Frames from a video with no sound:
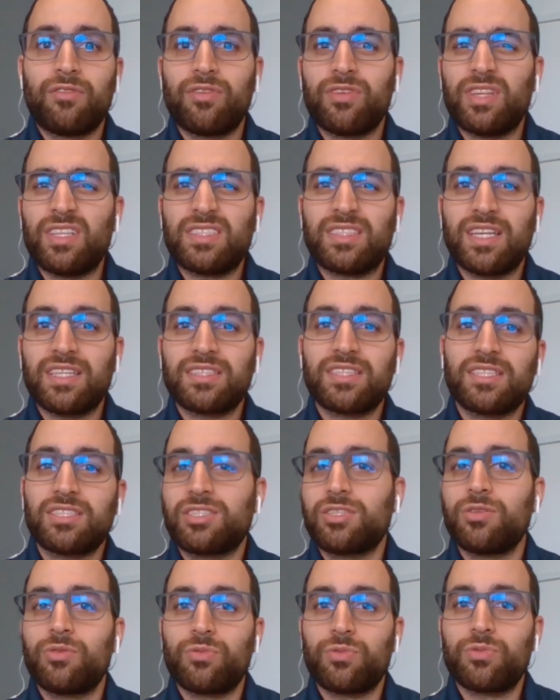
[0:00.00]
for the
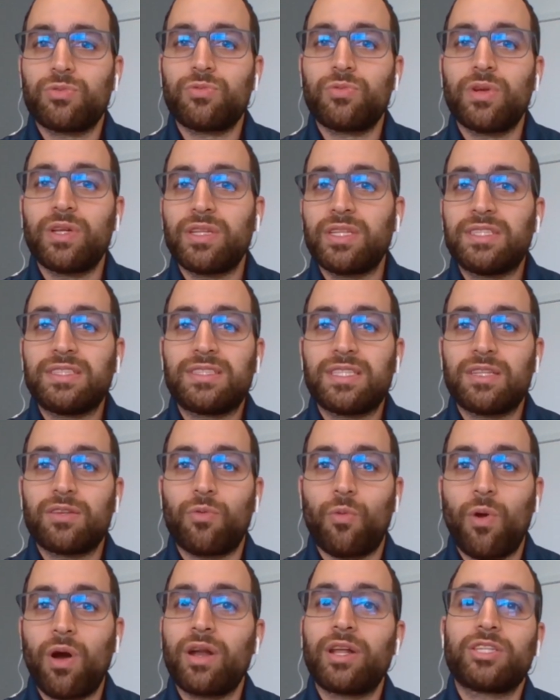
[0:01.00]
dentist who really
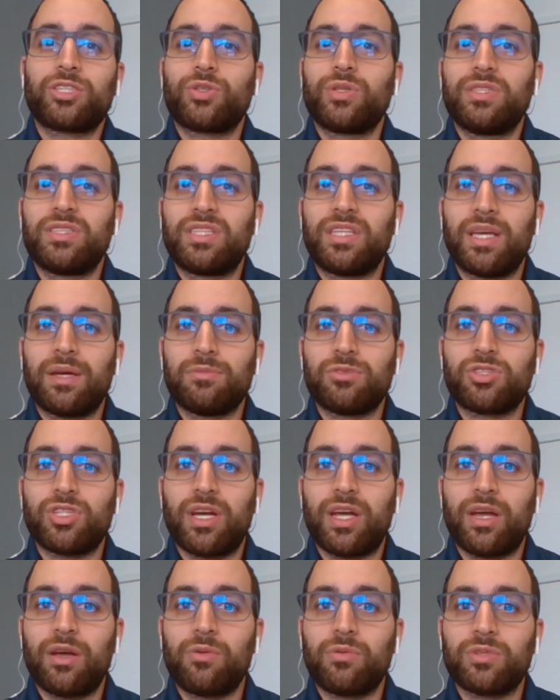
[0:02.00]
didn't want to treat
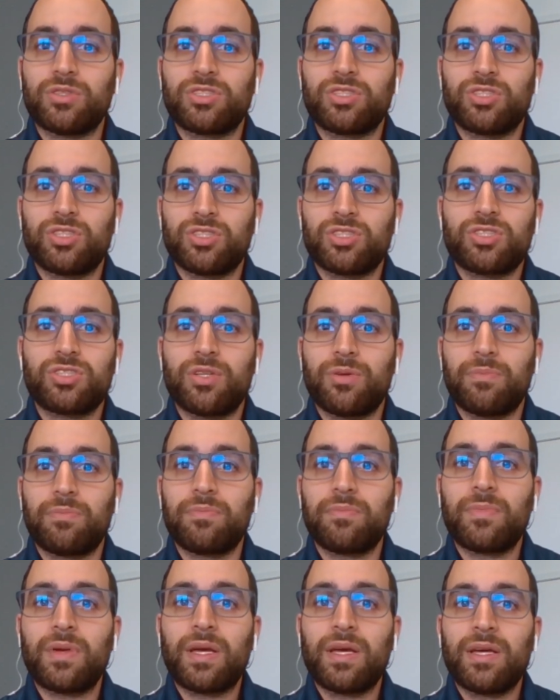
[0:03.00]
TMJ was just
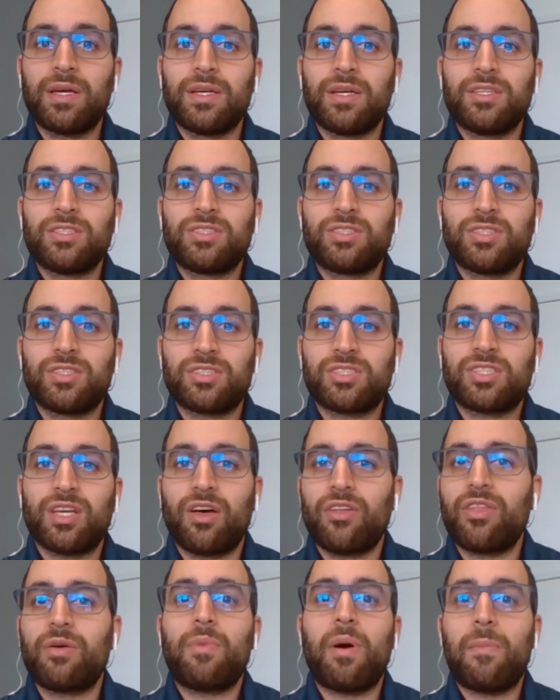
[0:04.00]
to
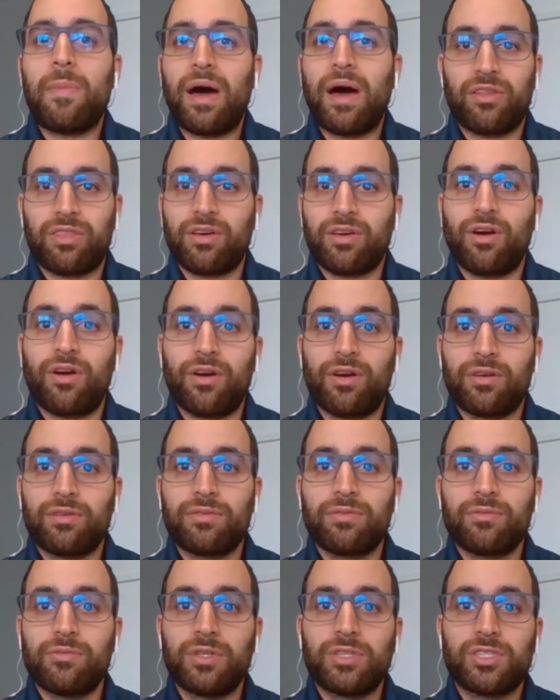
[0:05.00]
sell them a mouth guard,
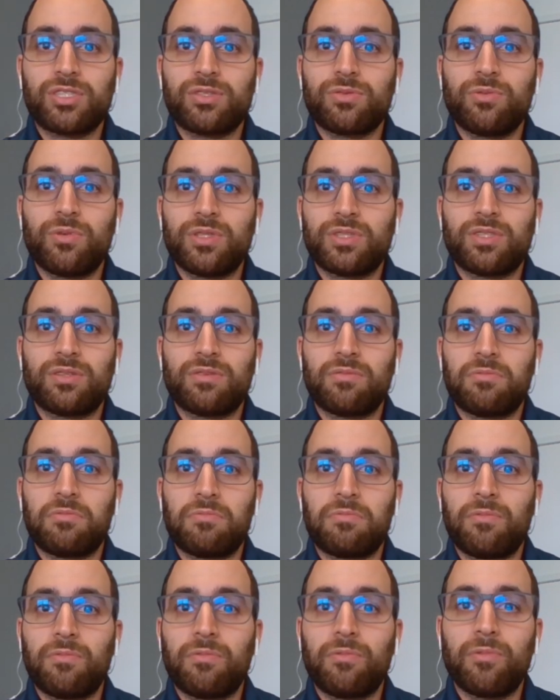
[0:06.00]
which wasn't
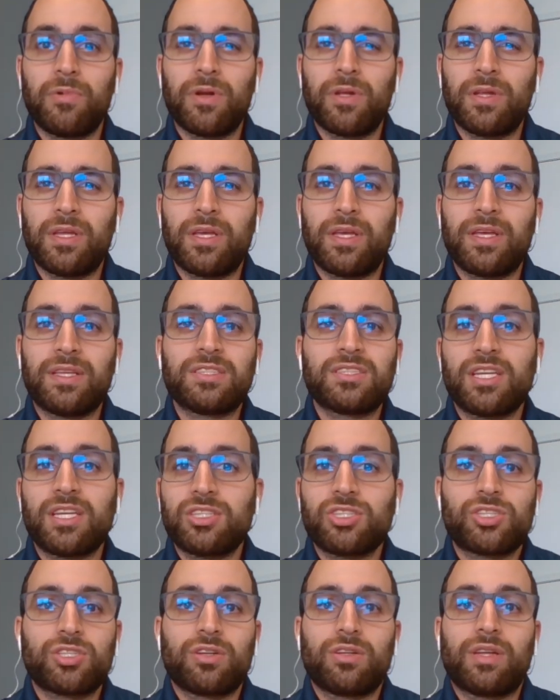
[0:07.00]
really
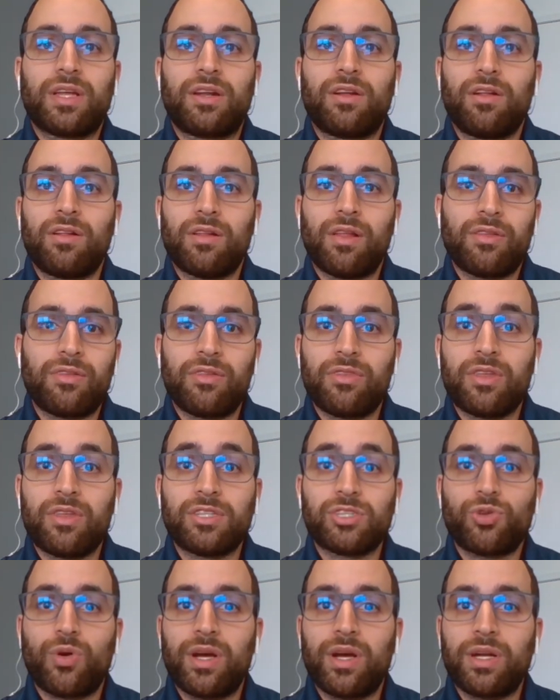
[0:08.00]
intentional at all, other than
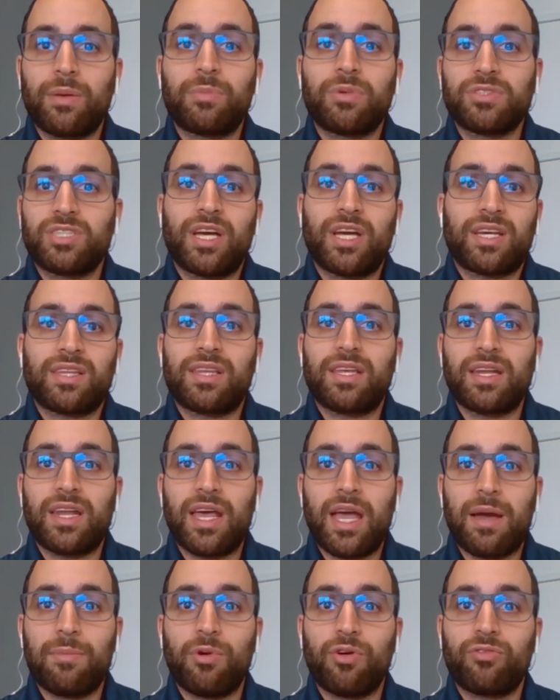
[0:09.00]
trying to protect the
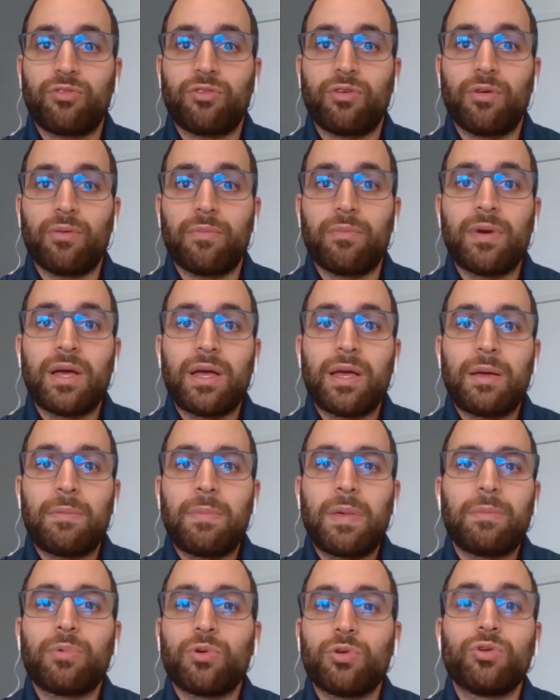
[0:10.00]
enamel from
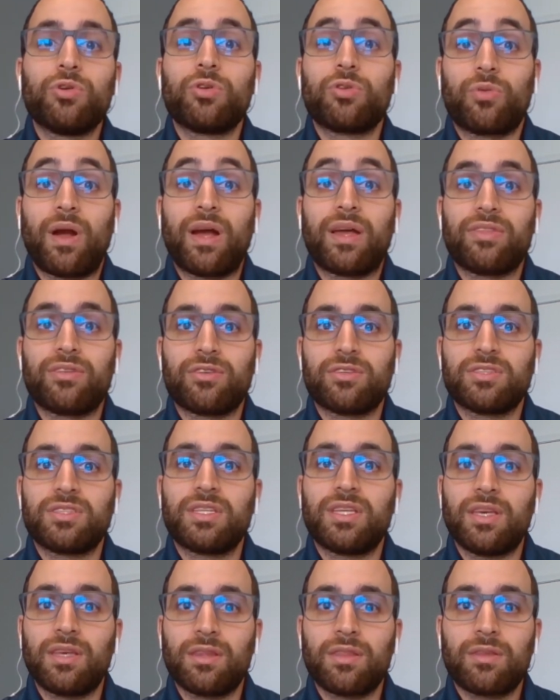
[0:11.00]
people who grind their
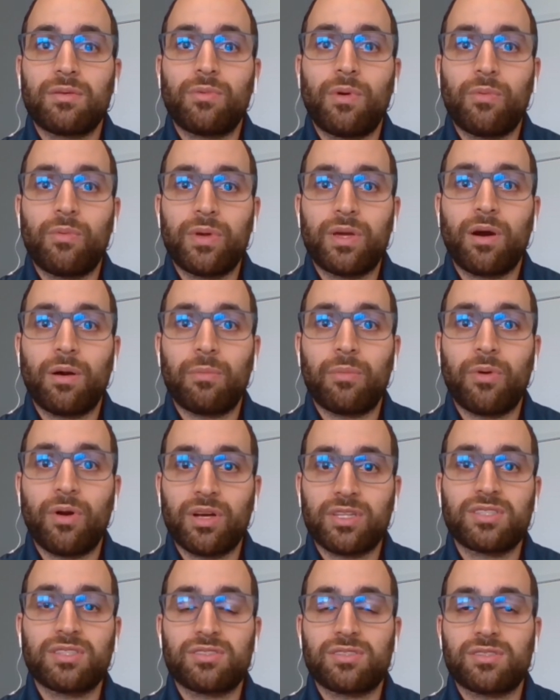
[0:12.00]
teeth, what we call
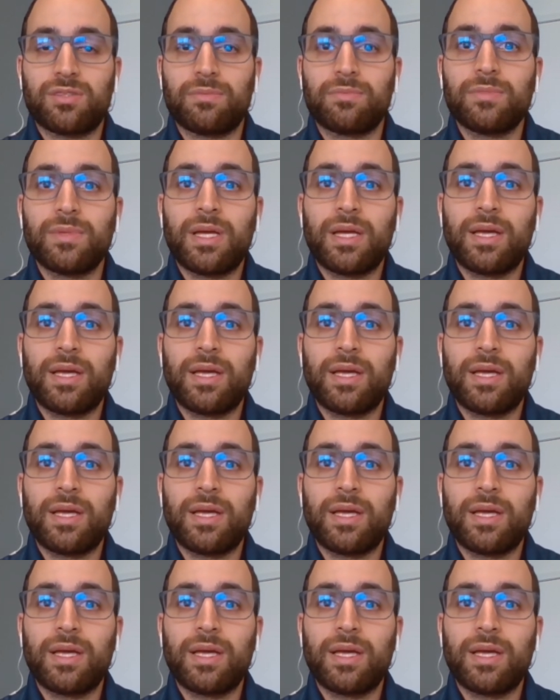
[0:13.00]
bruxism.